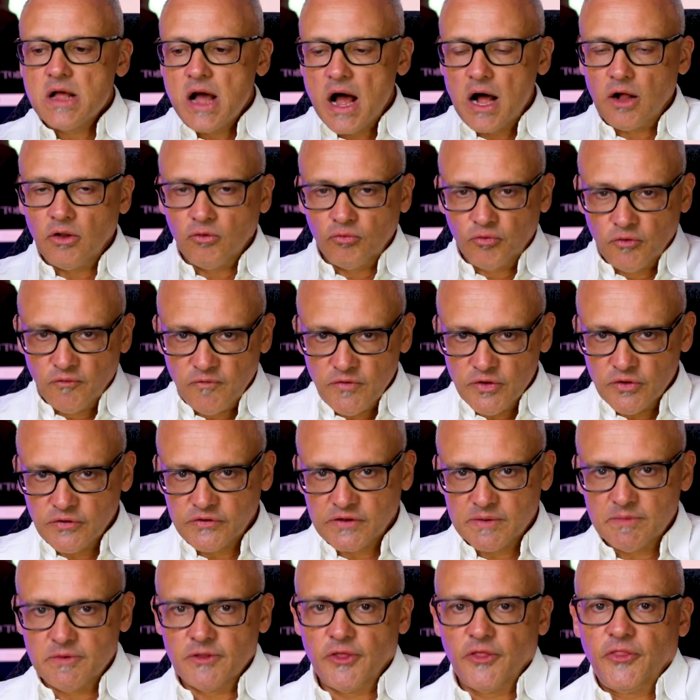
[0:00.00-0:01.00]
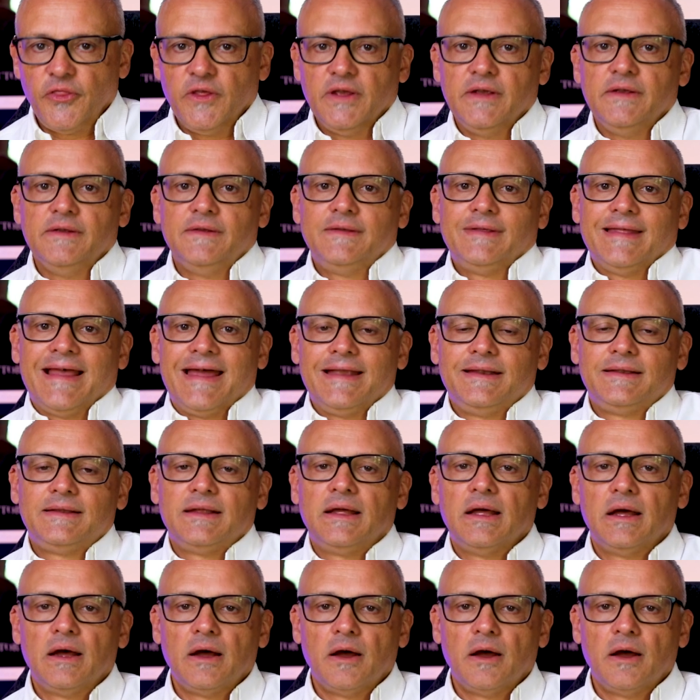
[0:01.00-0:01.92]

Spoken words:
I'll reveal some of the things that